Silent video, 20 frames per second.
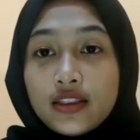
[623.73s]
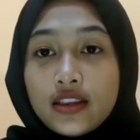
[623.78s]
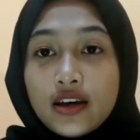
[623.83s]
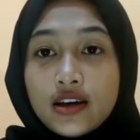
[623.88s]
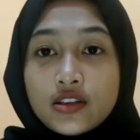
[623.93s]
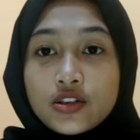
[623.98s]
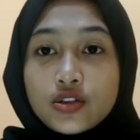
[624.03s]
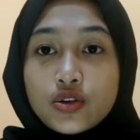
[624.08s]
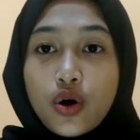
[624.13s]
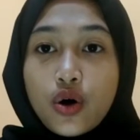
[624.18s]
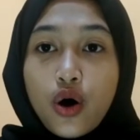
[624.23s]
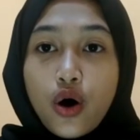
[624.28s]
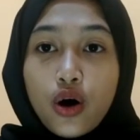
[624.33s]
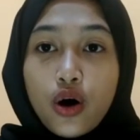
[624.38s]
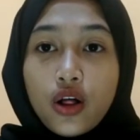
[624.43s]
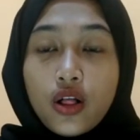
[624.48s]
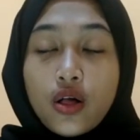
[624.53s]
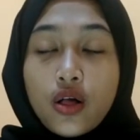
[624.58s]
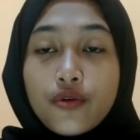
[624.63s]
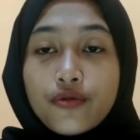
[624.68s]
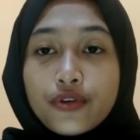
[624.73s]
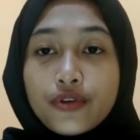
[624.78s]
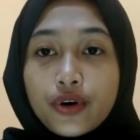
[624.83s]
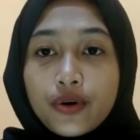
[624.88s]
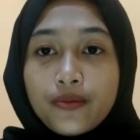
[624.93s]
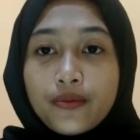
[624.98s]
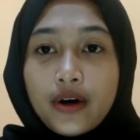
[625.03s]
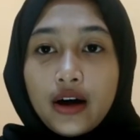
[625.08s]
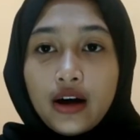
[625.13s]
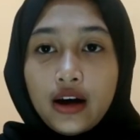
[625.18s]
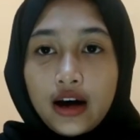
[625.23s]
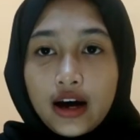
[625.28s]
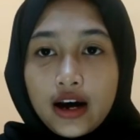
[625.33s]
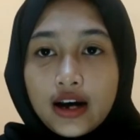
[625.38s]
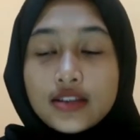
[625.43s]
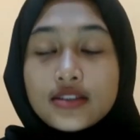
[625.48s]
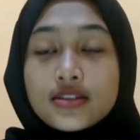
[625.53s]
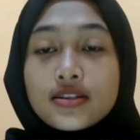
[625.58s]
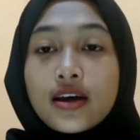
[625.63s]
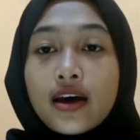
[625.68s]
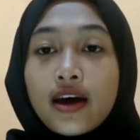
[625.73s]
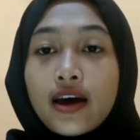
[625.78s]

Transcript: That's all from us.